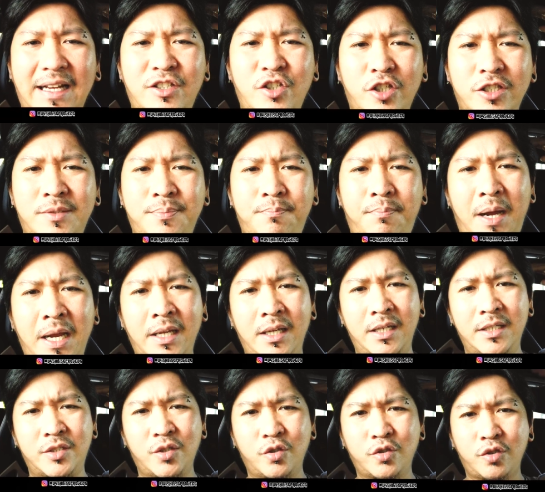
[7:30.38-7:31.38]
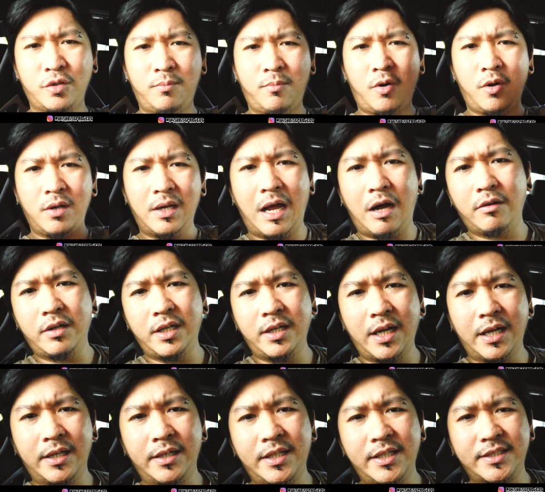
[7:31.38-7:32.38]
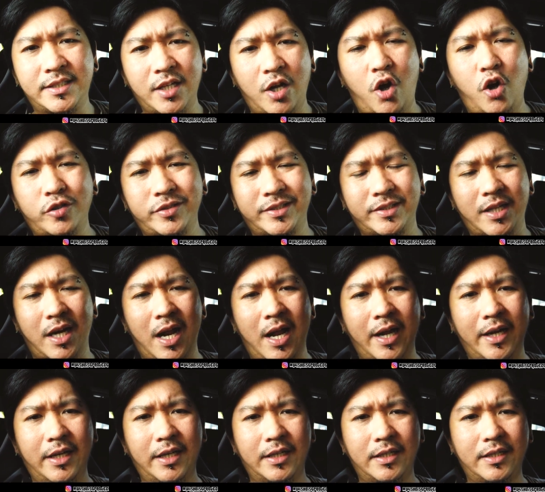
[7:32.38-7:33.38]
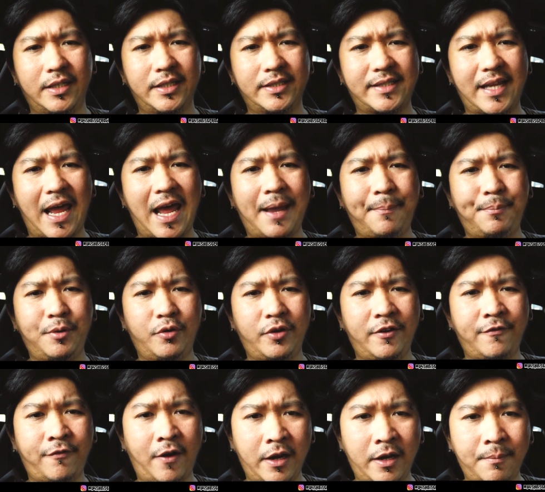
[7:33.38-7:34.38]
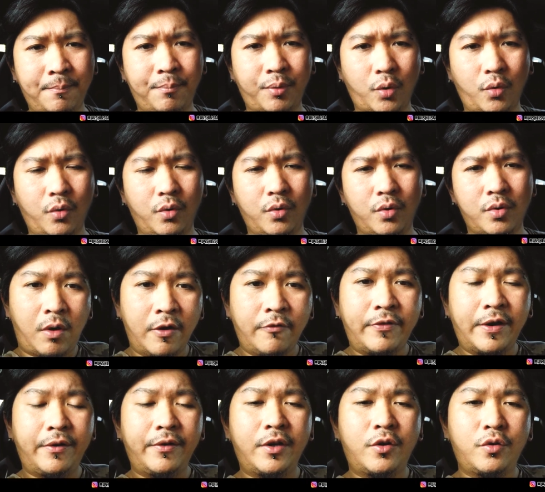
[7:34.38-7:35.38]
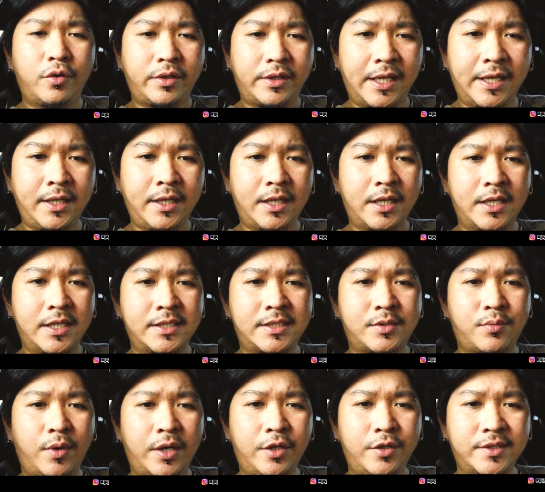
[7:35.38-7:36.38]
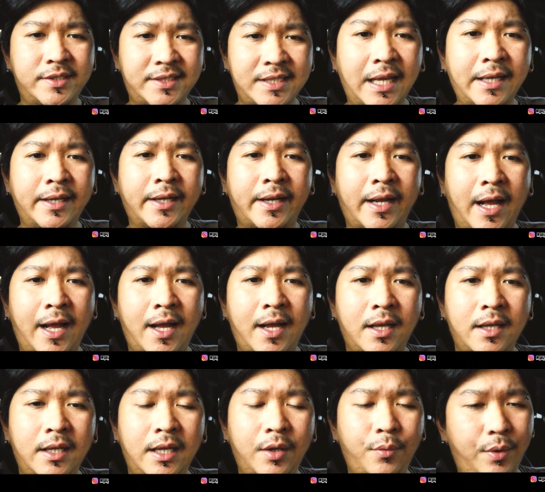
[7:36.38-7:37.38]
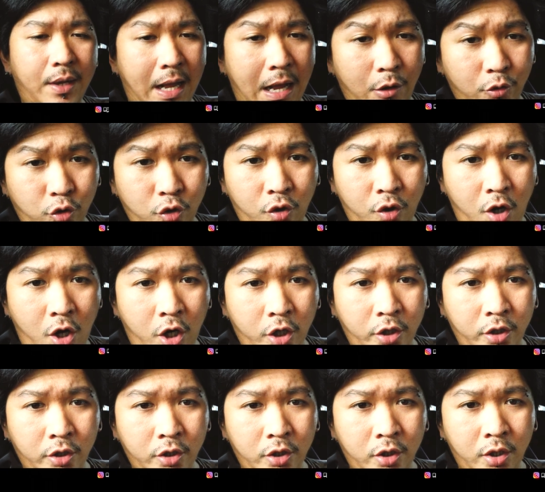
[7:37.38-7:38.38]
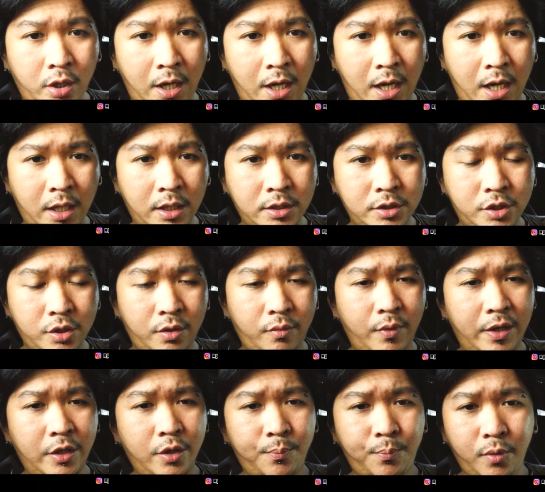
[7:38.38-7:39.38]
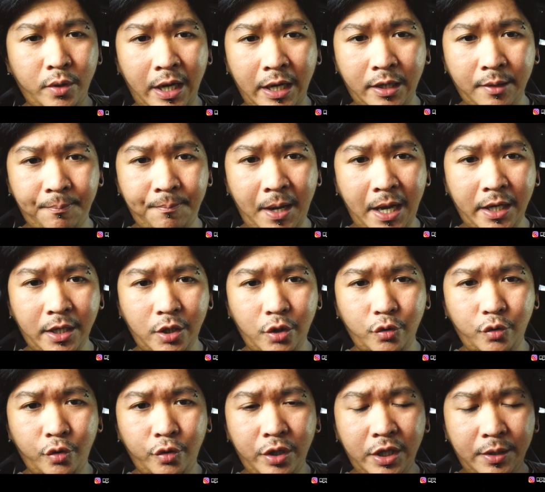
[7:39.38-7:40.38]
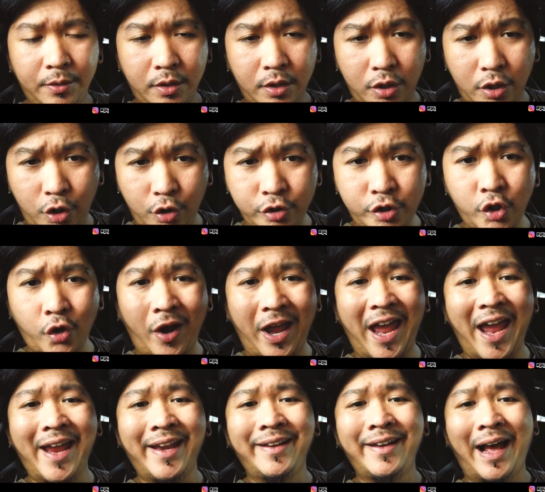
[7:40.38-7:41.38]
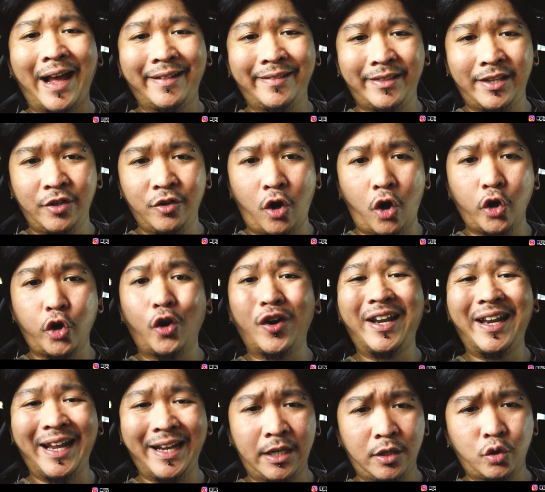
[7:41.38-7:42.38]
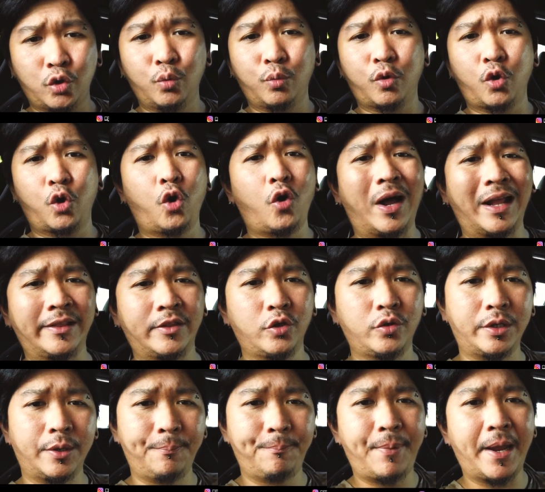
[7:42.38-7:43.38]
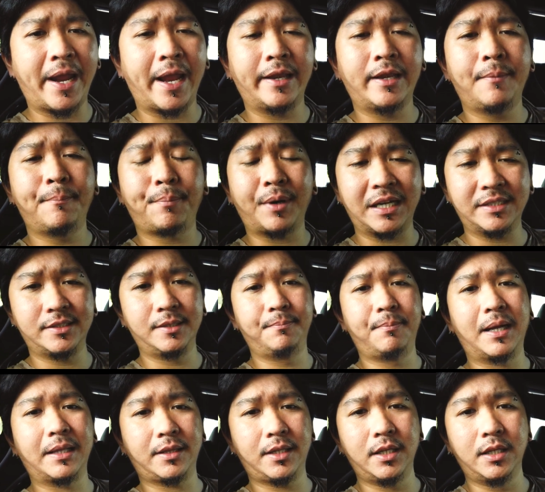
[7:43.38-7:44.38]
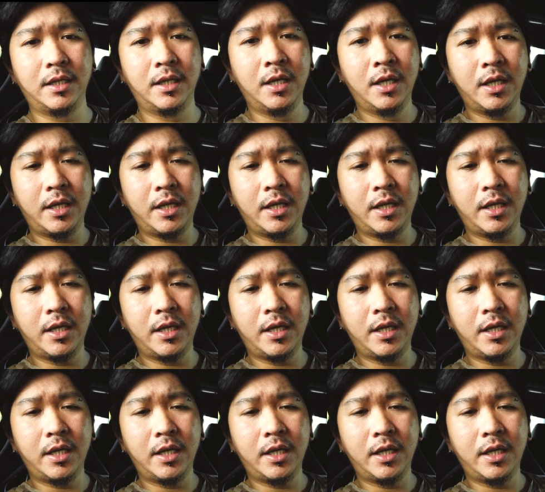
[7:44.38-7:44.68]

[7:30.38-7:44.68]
exhaust pipe is also more louder than this Oxtra this air purifier pro. One very good thing is when you start the car, it will auto on. Ah, so when you put at the back, you no need use your hand until or your leg to go until the back and then press the button